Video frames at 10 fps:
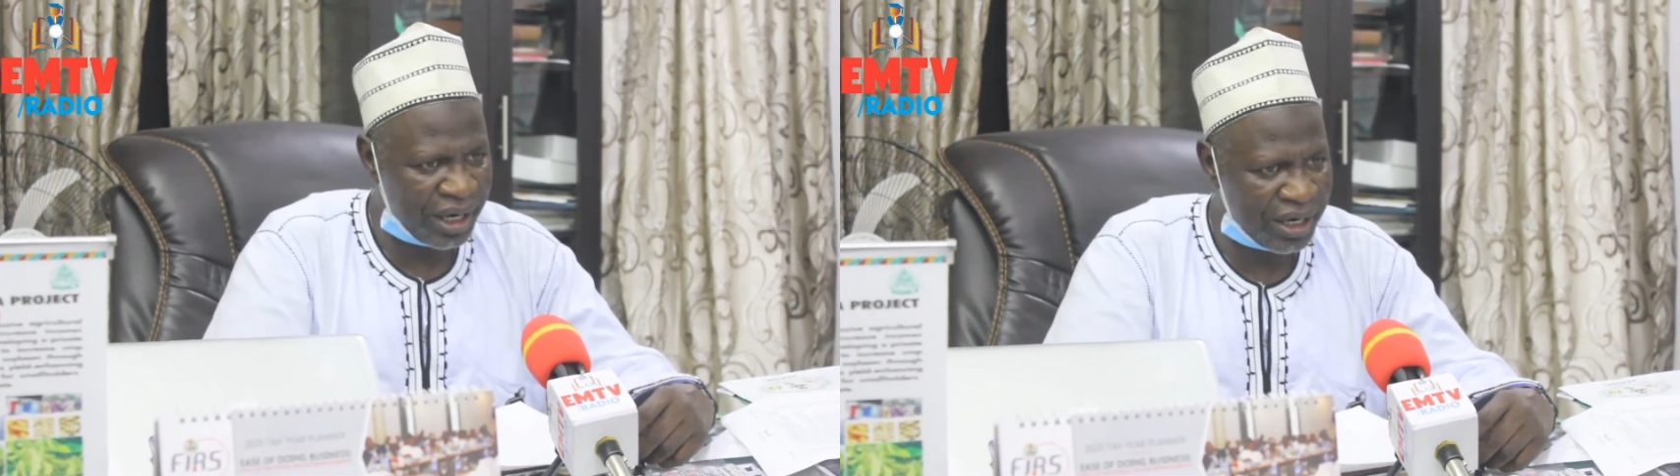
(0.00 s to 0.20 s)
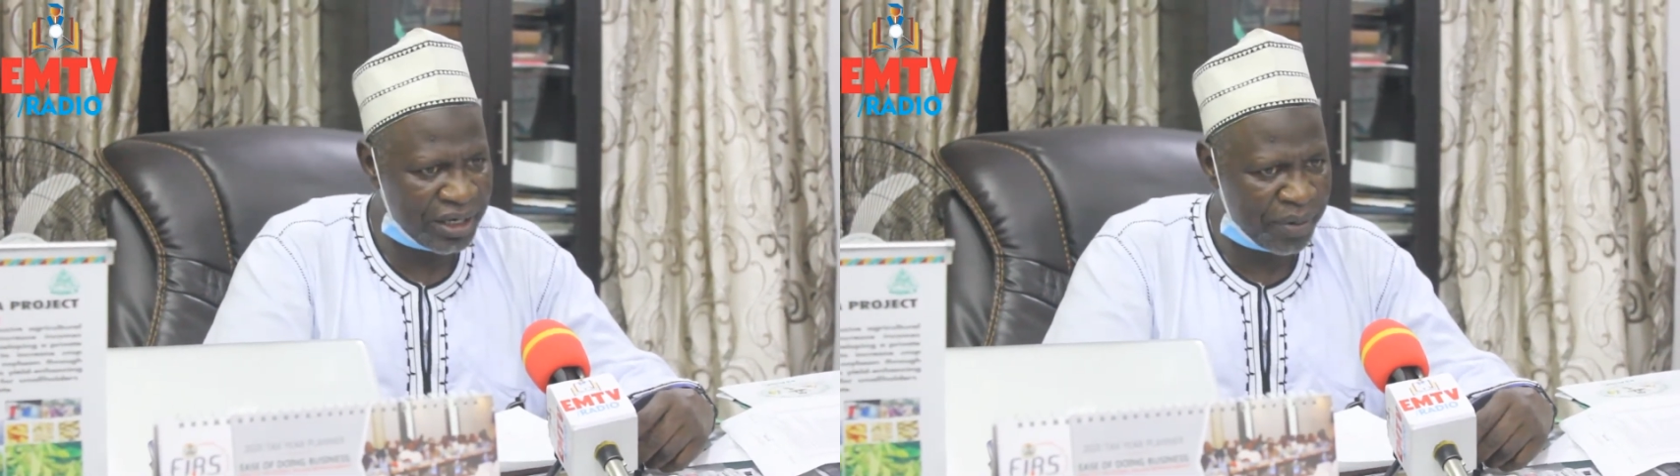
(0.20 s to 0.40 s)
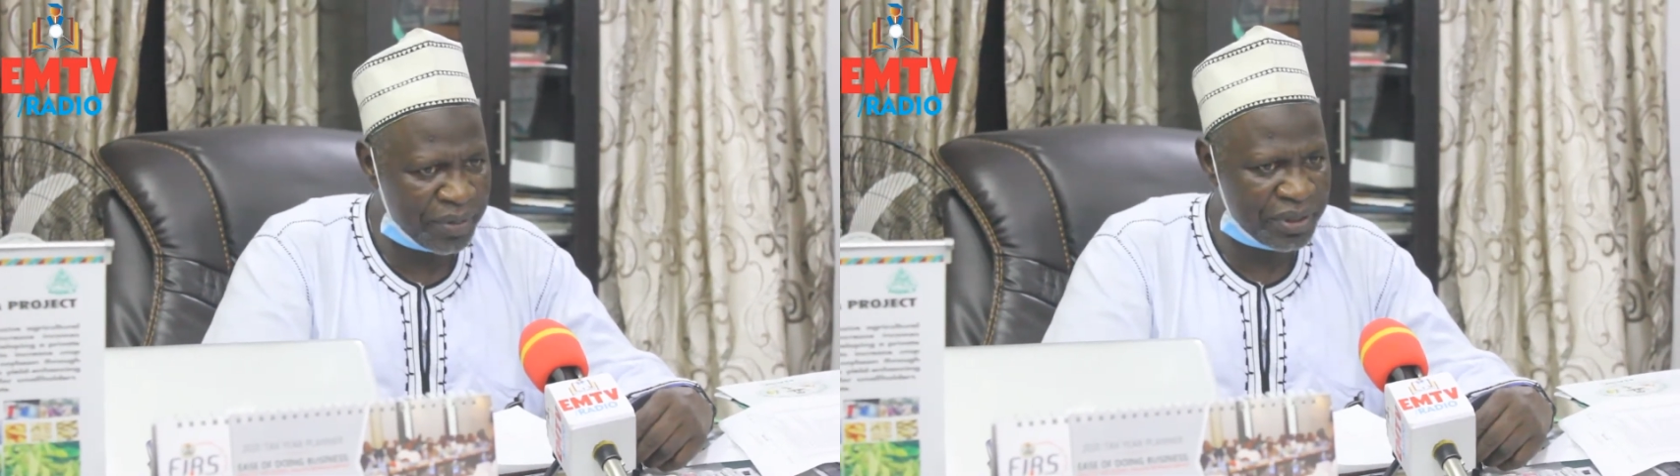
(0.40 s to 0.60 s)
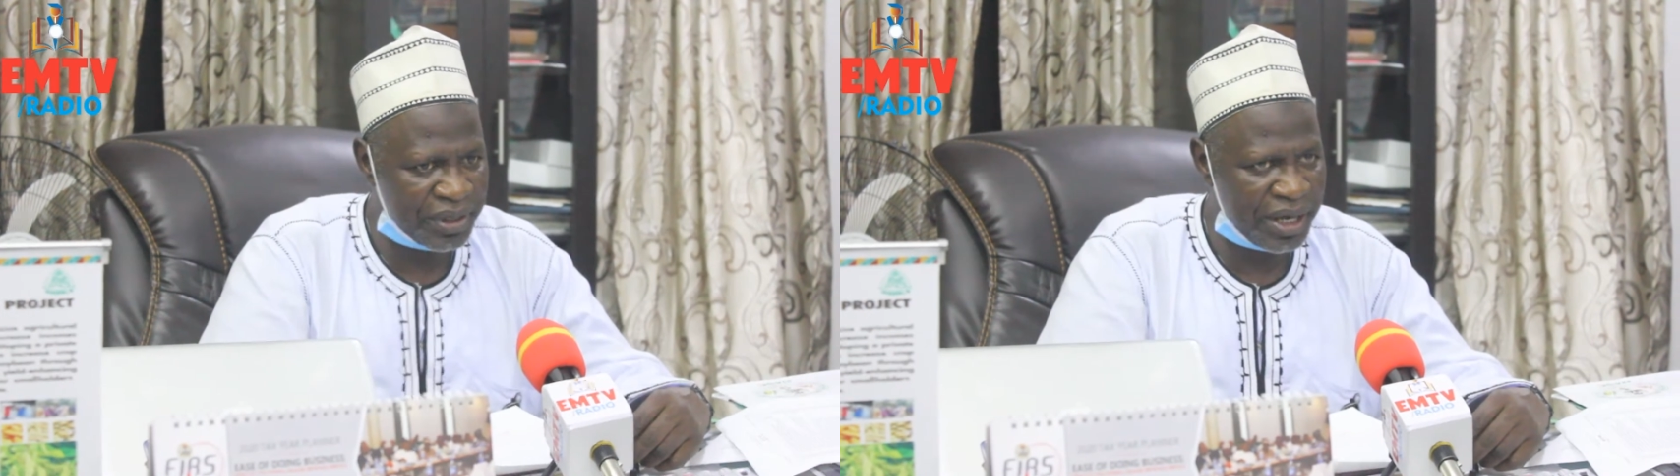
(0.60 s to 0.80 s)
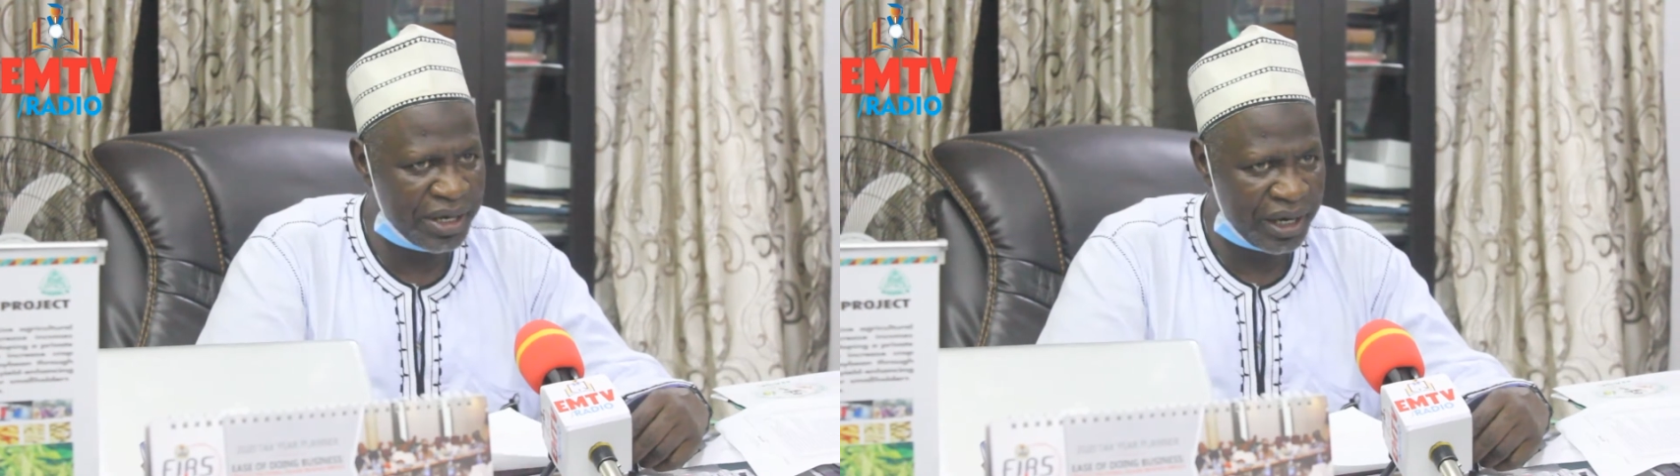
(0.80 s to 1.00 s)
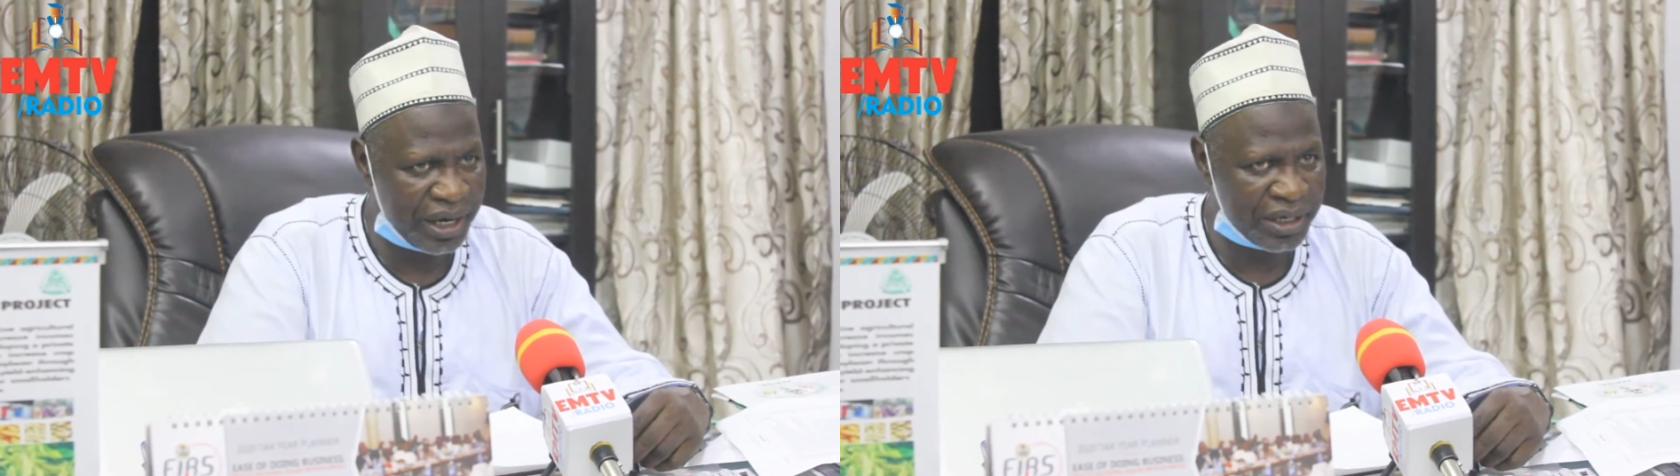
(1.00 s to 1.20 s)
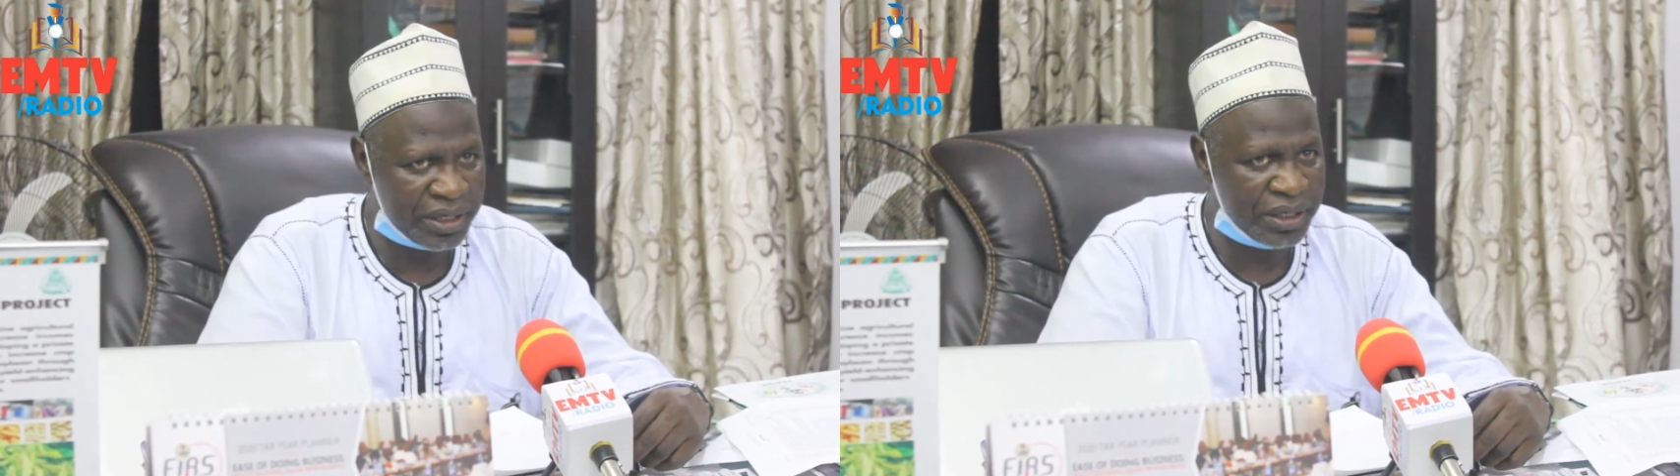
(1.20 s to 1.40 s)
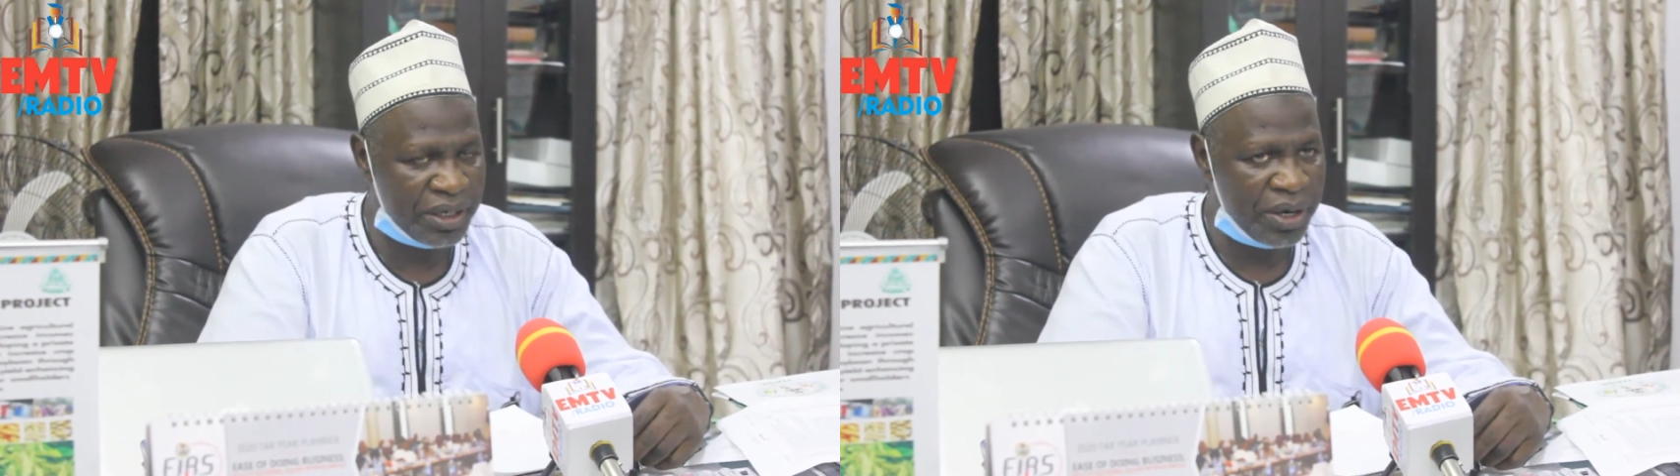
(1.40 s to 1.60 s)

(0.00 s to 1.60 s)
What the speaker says: Liaison Services, NLS,